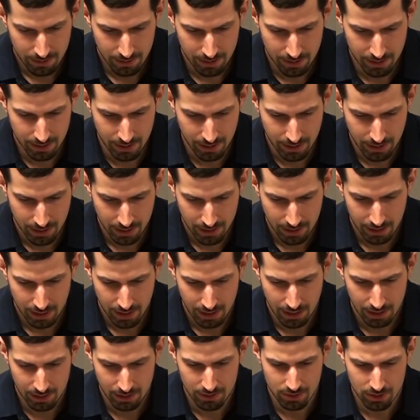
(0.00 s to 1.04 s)

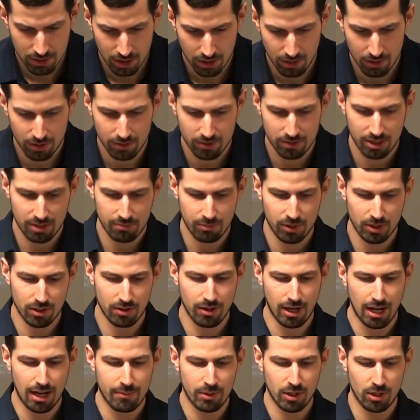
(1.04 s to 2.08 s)
And this code is simply
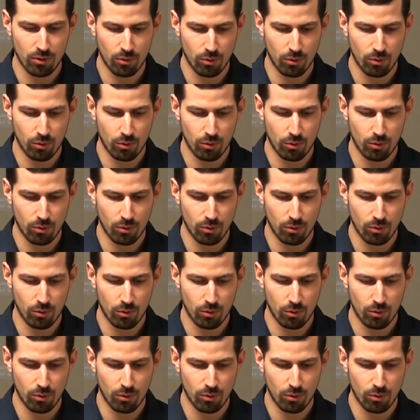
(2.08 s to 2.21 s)
grabbing